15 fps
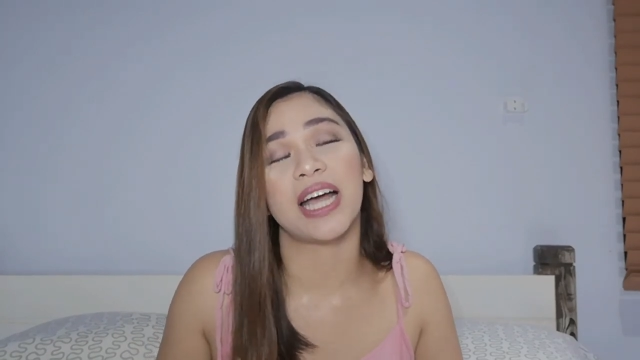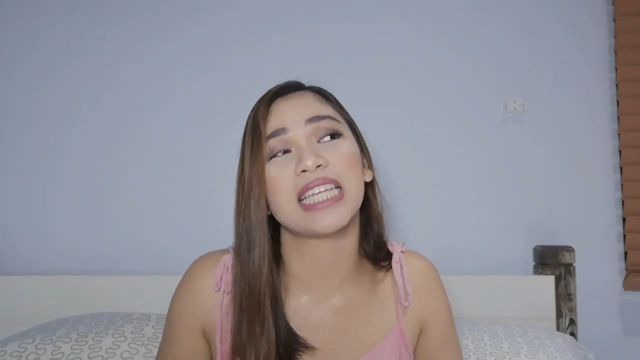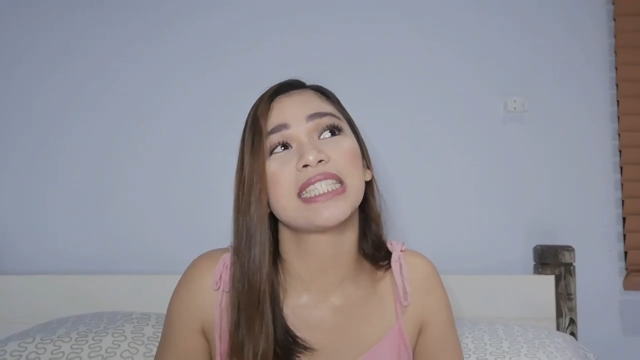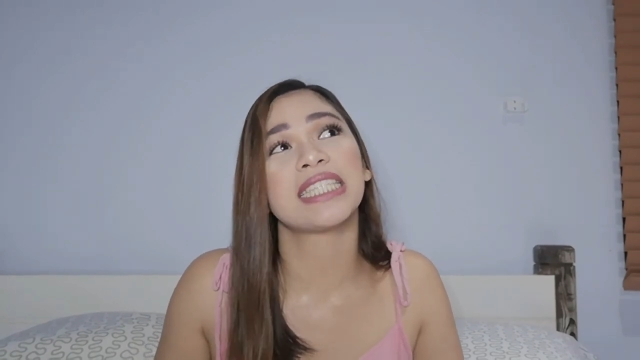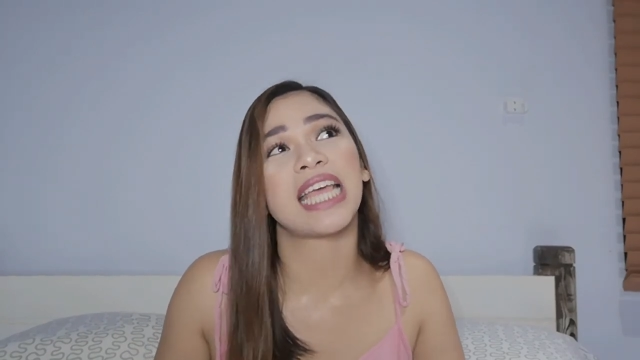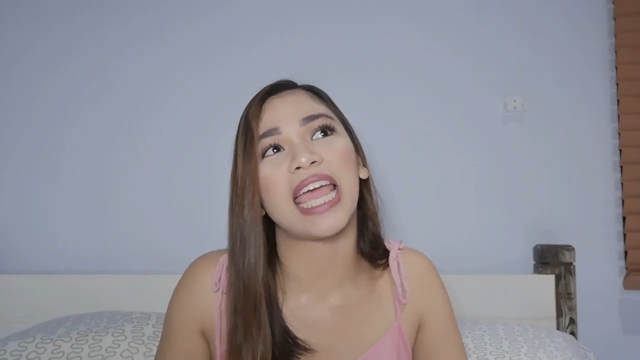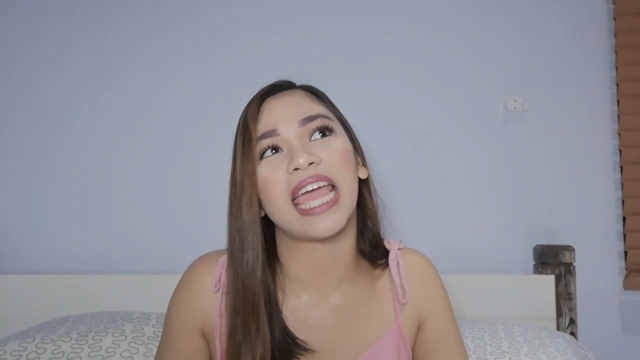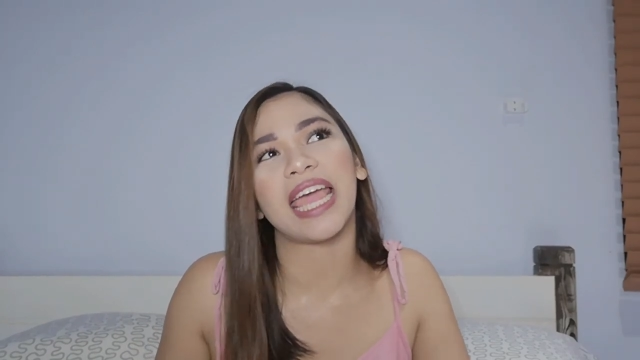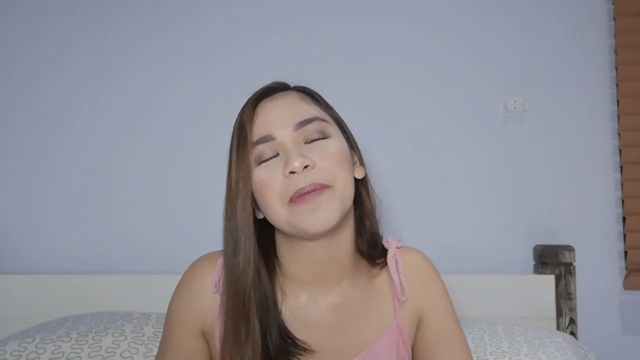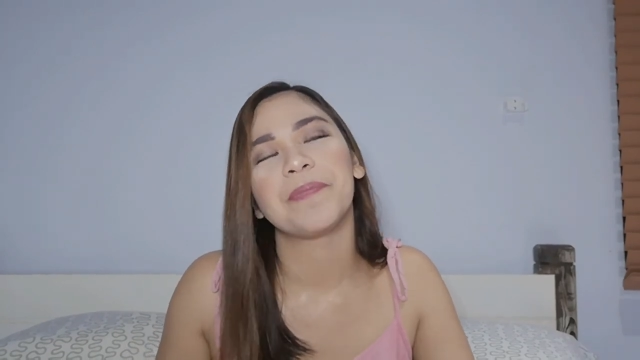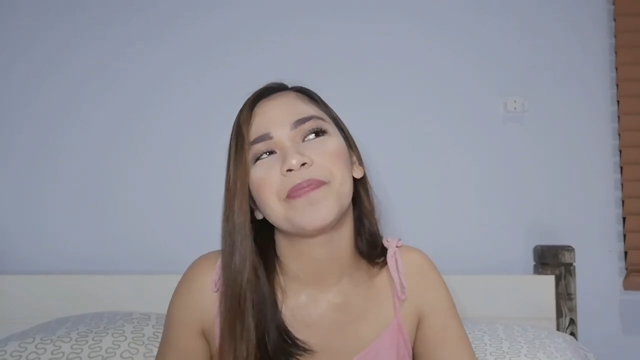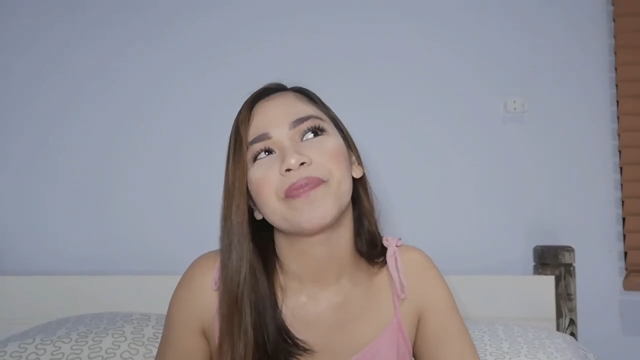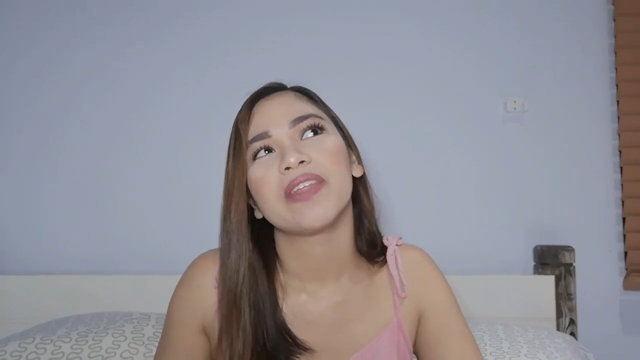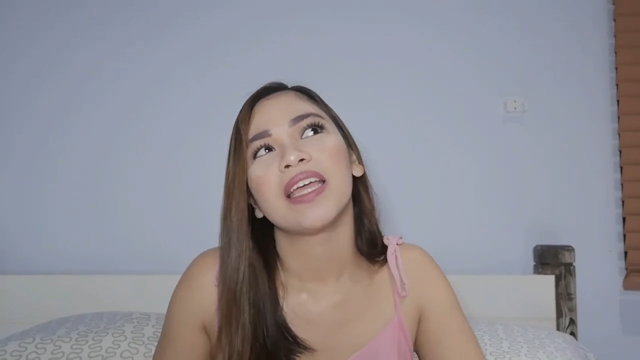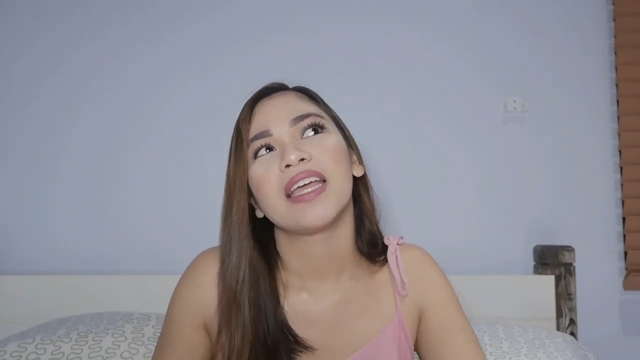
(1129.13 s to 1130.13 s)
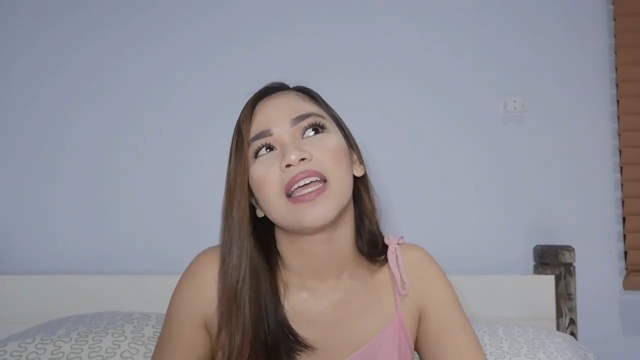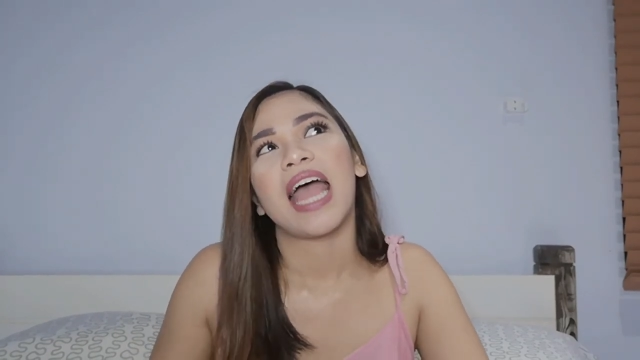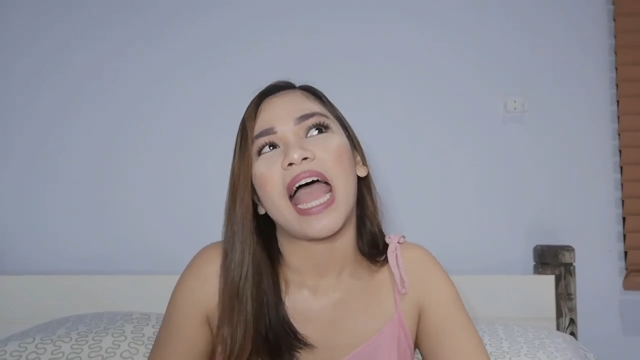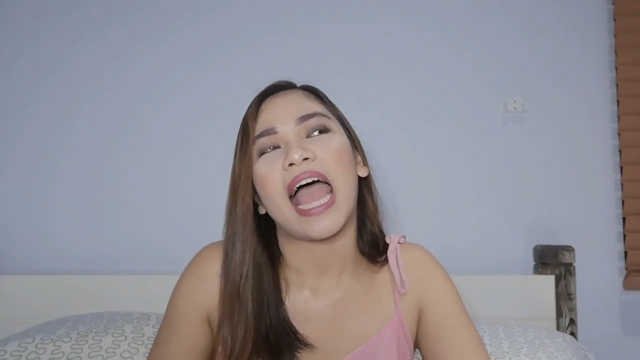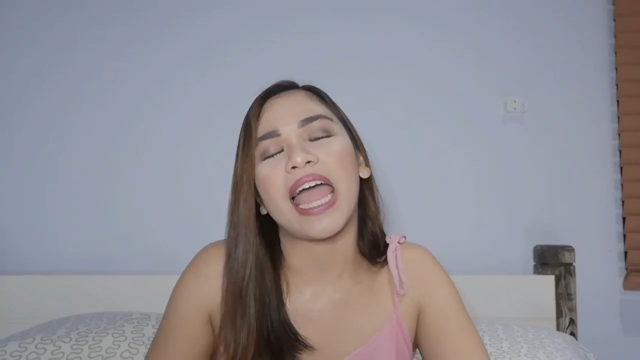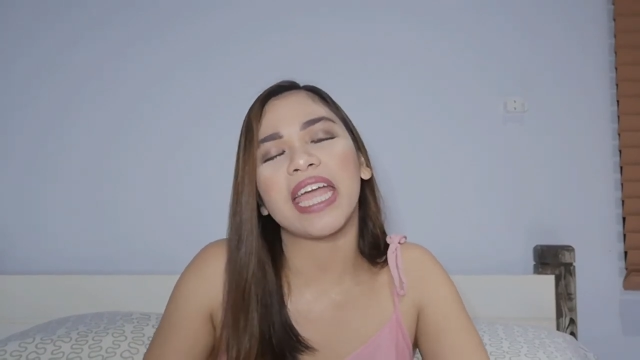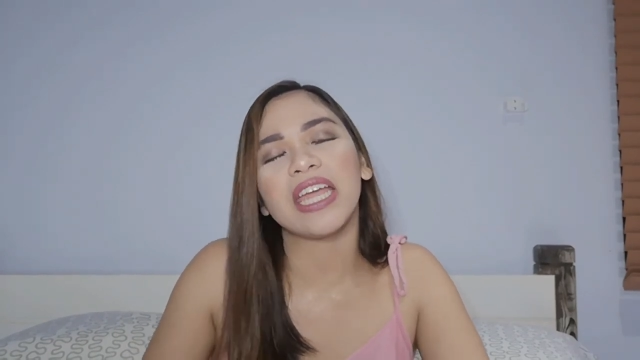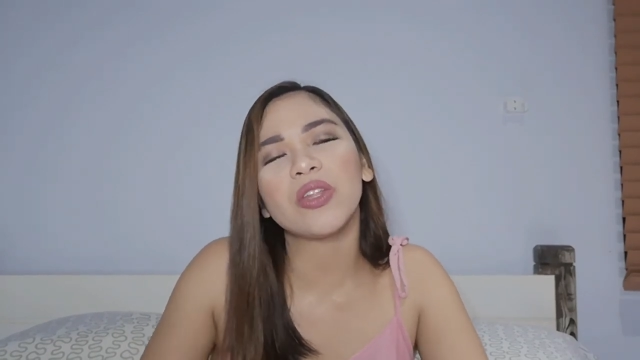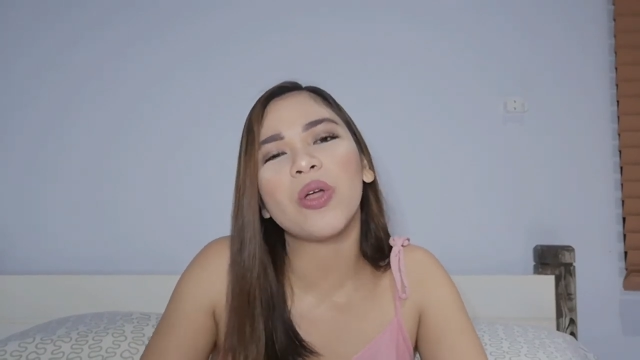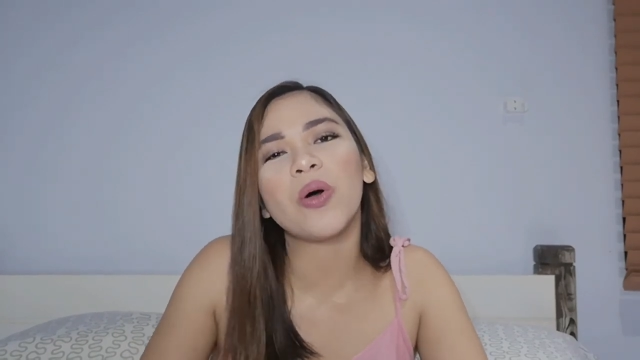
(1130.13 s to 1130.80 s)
Kasi I